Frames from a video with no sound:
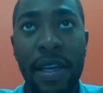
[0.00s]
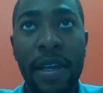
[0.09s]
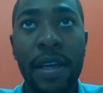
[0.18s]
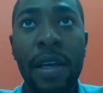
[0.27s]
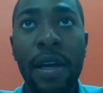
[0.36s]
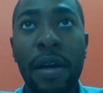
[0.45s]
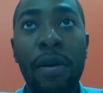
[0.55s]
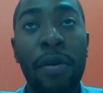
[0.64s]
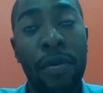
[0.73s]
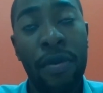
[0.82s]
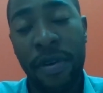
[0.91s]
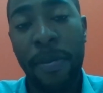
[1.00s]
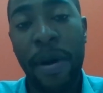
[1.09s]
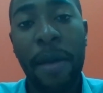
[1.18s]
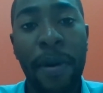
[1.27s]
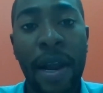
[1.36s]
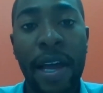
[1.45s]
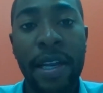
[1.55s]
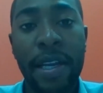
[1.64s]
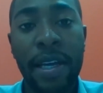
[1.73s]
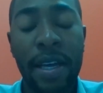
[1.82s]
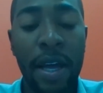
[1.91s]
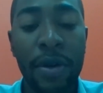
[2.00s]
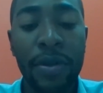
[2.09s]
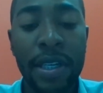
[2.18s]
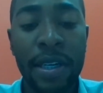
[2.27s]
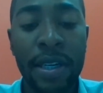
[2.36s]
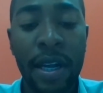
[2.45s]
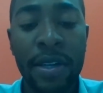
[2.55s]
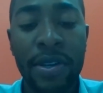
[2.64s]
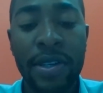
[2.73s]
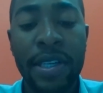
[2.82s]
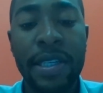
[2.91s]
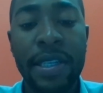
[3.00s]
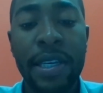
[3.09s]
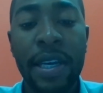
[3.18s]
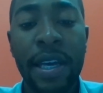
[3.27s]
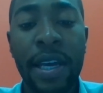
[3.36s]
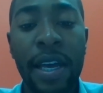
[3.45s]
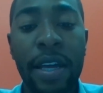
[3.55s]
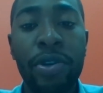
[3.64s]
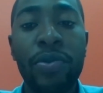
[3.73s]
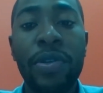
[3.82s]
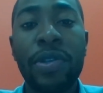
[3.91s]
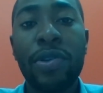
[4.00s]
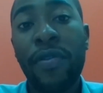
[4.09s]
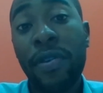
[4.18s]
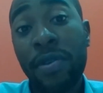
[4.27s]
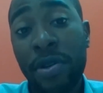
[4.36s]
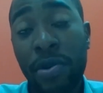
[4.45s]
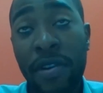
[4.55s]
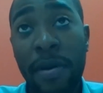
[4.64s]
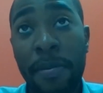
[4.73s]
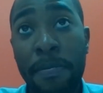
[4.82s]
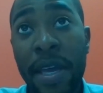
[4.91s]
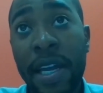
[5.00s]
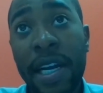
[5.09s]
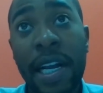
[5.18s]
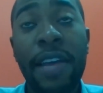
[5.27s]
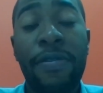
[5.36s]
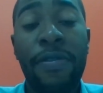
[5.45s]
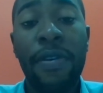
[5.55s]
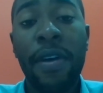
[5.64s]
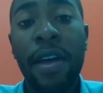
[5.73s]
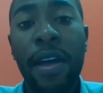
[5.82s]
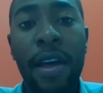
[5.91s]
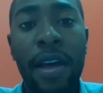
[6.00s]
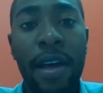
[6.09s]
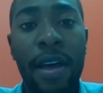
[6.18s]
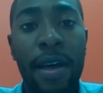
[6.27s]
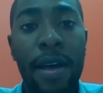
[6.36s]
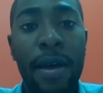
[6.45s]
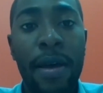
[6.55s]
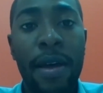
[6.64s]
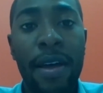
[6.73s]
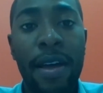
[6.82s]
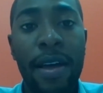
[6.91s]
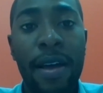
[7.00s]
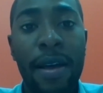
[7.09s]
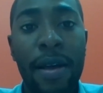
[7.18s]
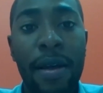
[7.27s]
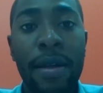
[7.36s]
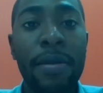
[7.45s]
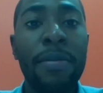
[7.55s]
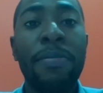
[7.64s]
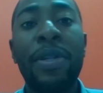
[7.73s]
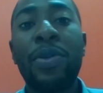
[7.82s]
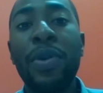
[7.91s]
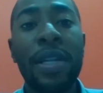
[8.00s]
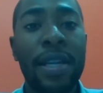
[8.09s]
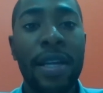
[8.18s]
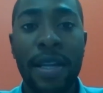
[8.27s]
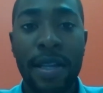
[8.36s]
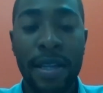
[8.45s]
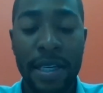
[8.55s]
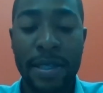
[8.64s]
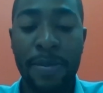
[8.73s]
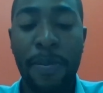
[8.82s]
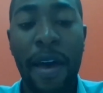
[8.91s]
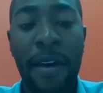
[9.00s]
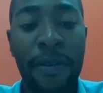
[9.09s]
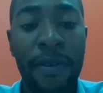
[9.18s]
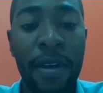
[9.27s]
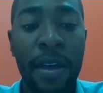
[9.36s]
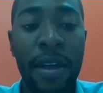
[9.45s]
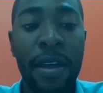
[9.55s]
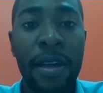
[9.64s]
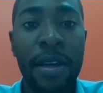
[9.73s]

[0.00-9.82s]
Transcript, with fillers: sea uh, or with a pipeline uh, on, uh, under the sea, and you discover that you have a big cliff uh, between this path.